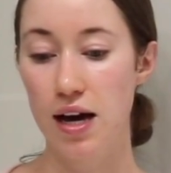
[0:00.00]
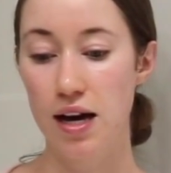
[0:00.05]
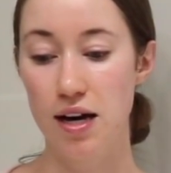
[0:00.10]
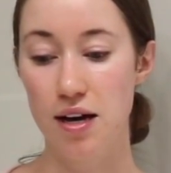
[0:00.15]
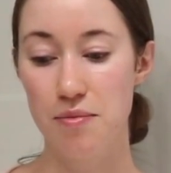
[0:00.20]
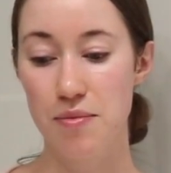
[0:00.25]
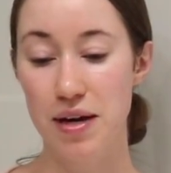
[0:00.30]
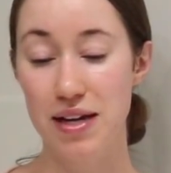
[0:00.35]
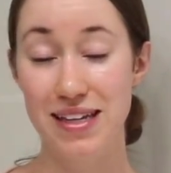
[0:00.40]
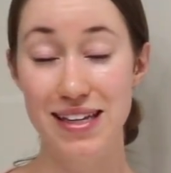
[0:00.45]

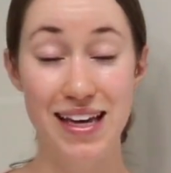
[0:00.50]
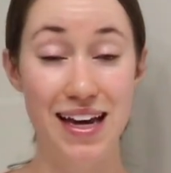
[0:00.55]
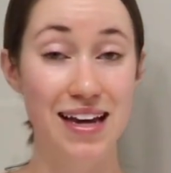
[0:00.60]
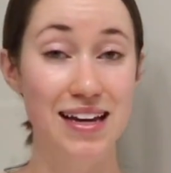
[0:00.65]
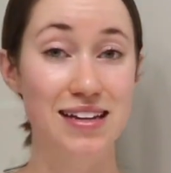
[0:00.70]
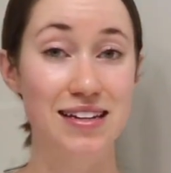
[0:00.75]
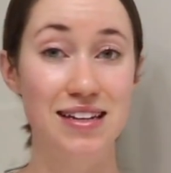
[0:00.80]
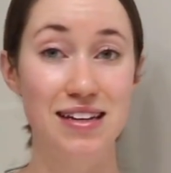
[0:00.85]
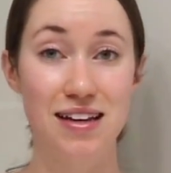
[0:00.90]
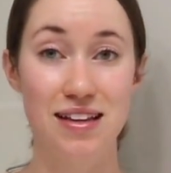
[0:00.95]
Um,
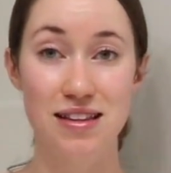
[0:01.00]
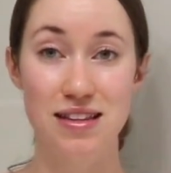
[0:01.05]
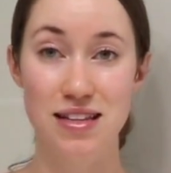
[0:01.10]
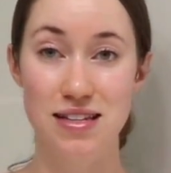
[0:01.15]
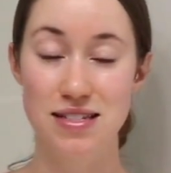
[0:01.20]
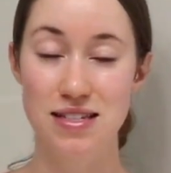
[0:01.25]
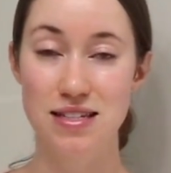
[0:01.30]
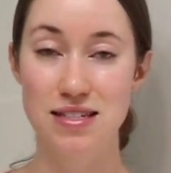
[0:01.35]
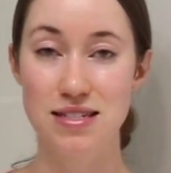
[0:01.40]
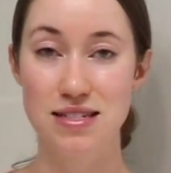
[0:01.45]
again,
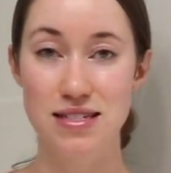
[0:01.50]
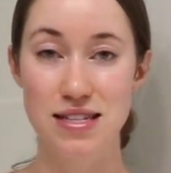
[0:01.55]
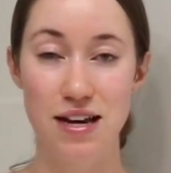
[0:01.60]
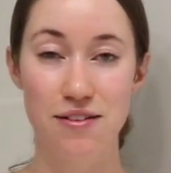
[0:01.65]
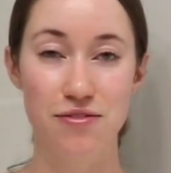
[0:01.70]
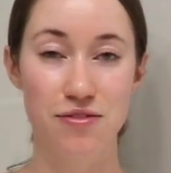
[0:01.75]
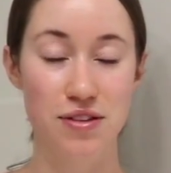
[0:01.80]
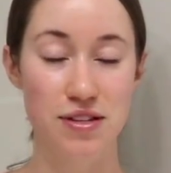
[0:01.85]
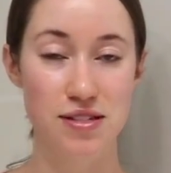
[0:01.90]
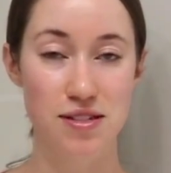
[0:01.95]
this is
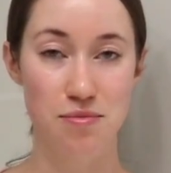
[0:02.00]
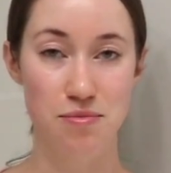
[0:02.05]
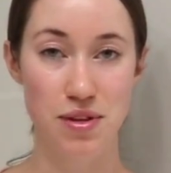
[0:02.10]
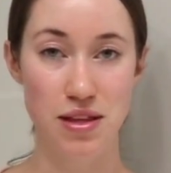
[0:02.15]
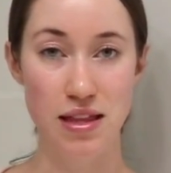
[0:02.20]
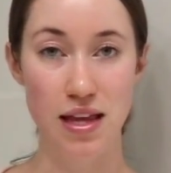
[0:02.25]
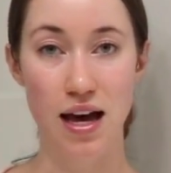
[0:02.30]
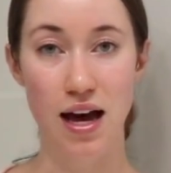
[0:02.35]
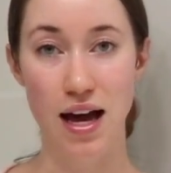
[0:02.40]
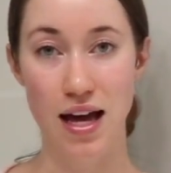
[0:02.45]
definitely
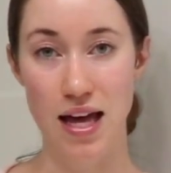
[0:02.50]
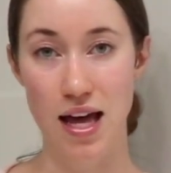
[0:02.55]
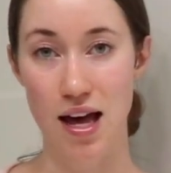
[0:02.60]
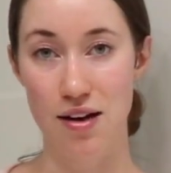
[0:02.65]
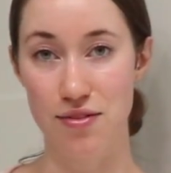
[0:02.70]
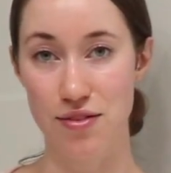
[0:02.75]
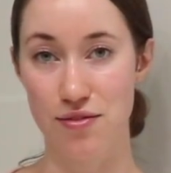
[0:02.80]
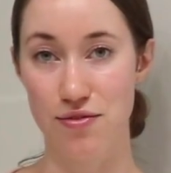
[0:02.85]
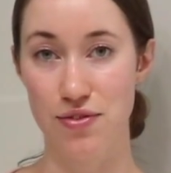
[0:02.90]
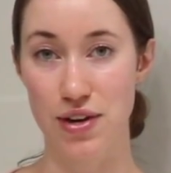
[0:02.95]
something that I
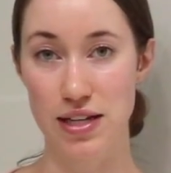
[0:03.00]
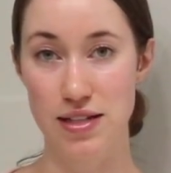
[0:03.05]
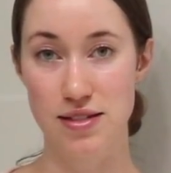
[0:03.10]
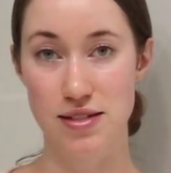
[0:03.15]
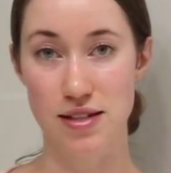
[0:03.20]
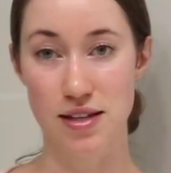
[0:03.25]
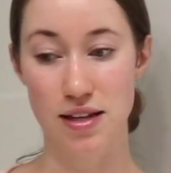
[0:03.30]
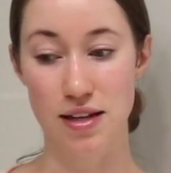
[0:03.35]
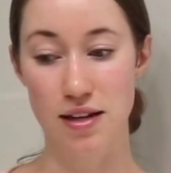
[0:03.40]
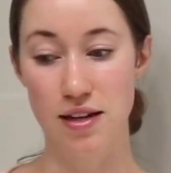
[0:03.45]
have
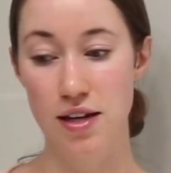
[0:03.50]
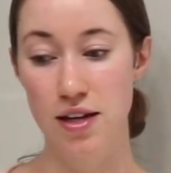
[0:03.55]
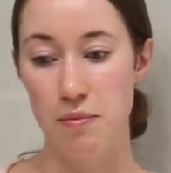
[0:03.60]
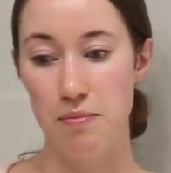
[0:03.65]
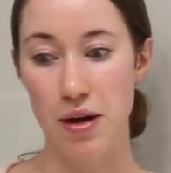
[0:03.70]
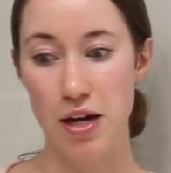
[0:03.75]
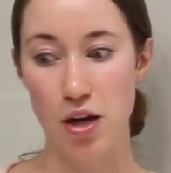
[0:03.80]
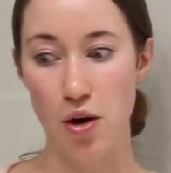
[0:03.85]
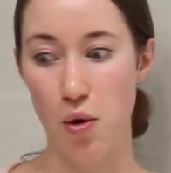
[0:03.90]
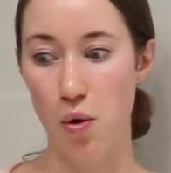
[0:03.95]
invested
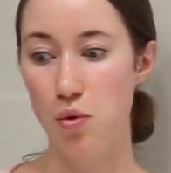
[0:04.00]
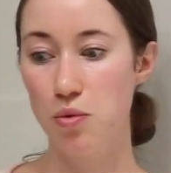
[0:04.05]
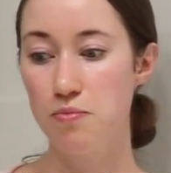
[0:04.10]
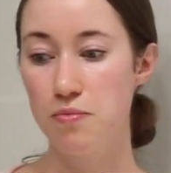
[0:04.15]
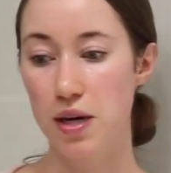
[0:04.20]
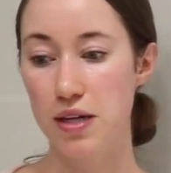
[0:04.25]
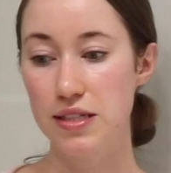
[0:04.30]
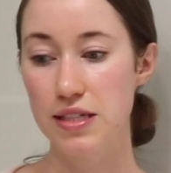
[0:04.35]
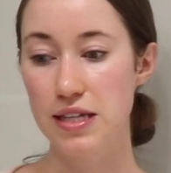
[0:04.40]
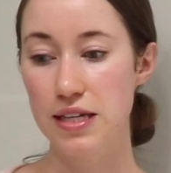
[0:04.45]
my own
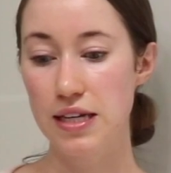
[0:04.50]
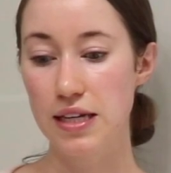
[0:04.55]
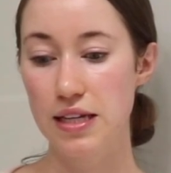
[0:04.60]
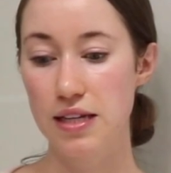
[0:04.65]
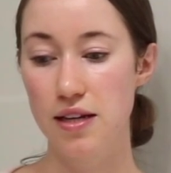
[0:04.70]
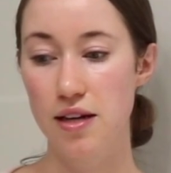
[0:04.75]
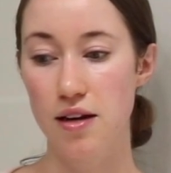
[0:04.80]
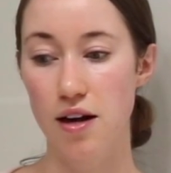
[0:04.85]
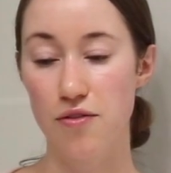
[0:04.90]
money in.